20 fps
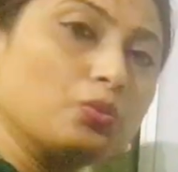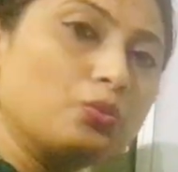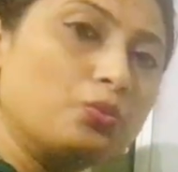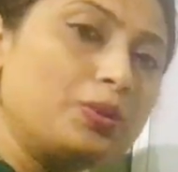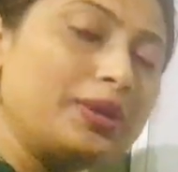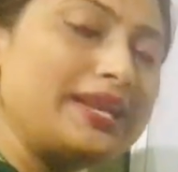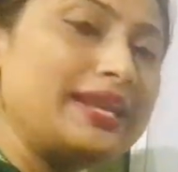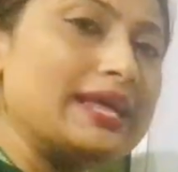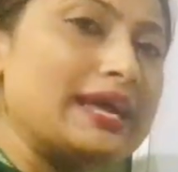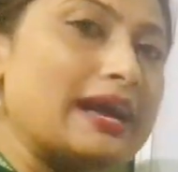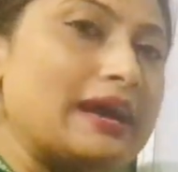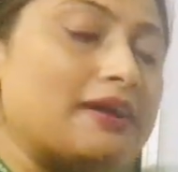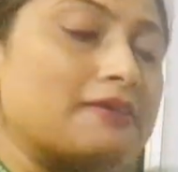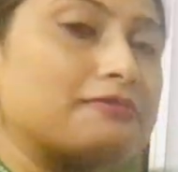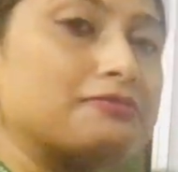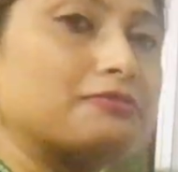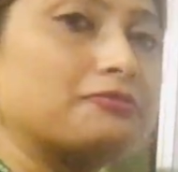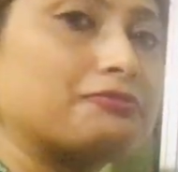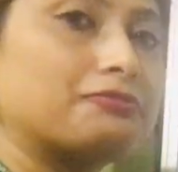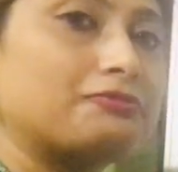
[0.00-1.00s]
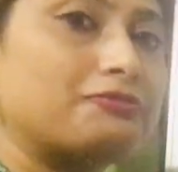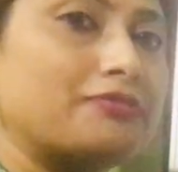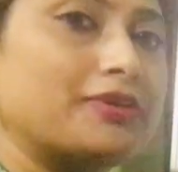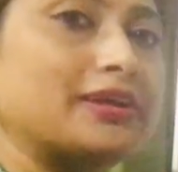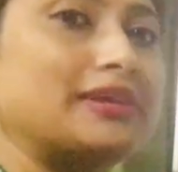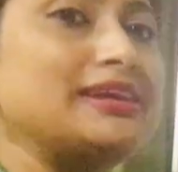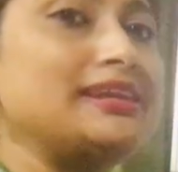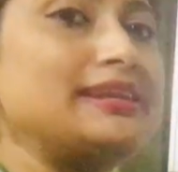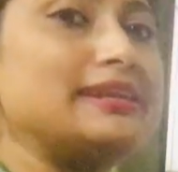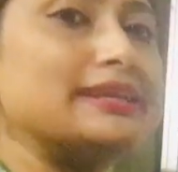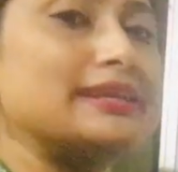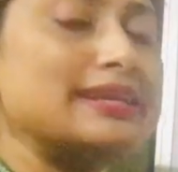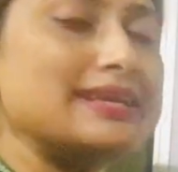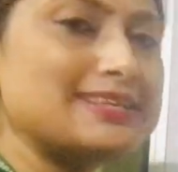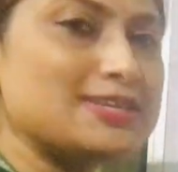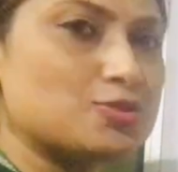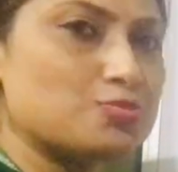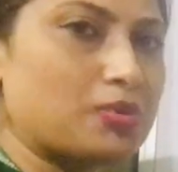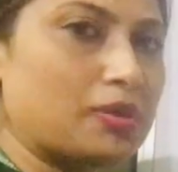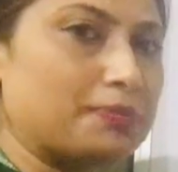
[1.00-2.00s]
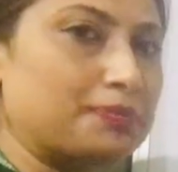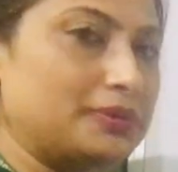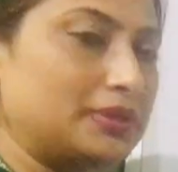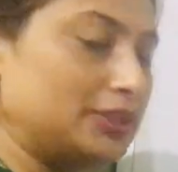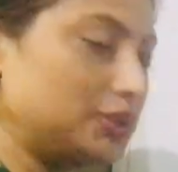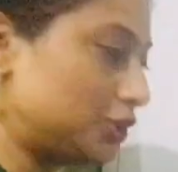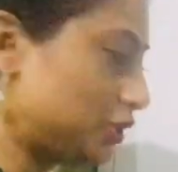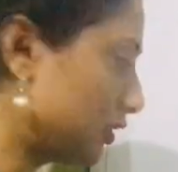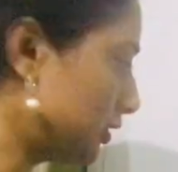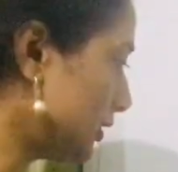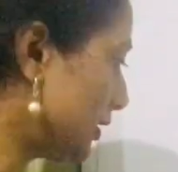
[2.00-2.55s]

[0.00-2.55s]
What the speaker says: will have very less population